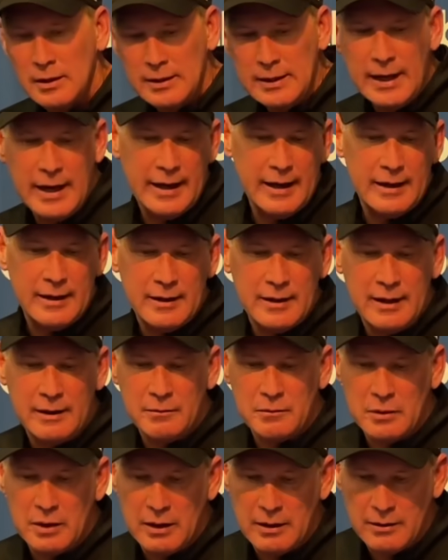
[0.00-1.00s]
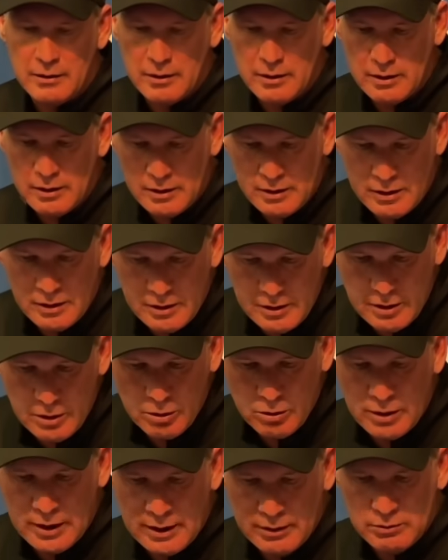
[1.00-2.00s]
Yeah, I
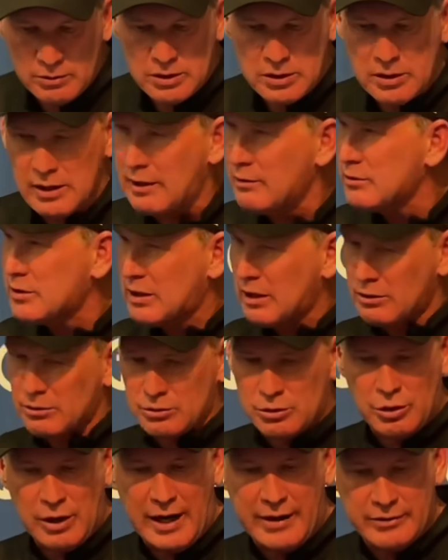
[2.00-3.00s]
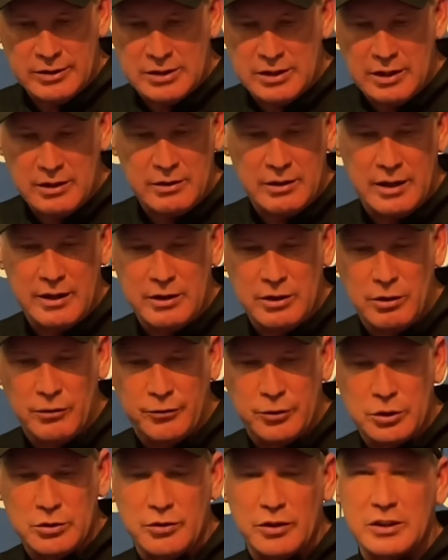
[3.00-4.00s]
was telling Travis the other day, you know,
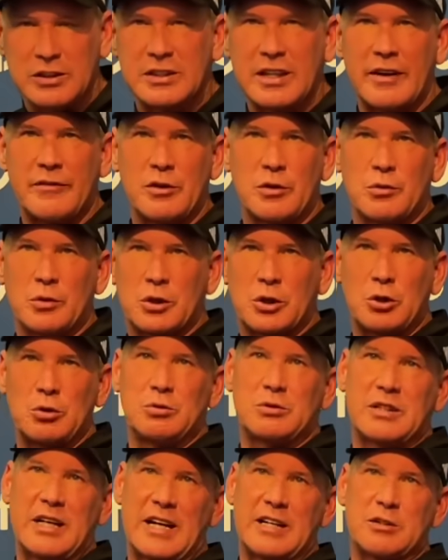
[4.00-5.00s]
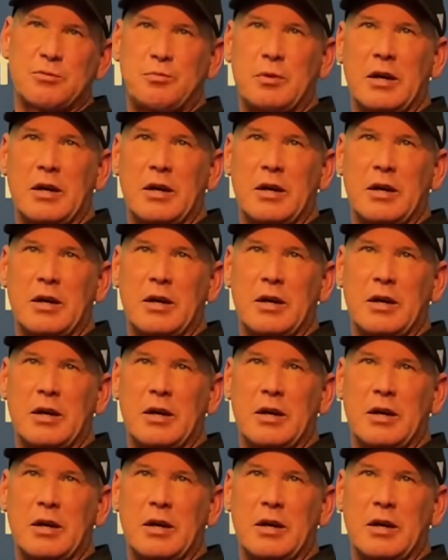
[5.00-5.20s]
first of all, 70 recruits, that's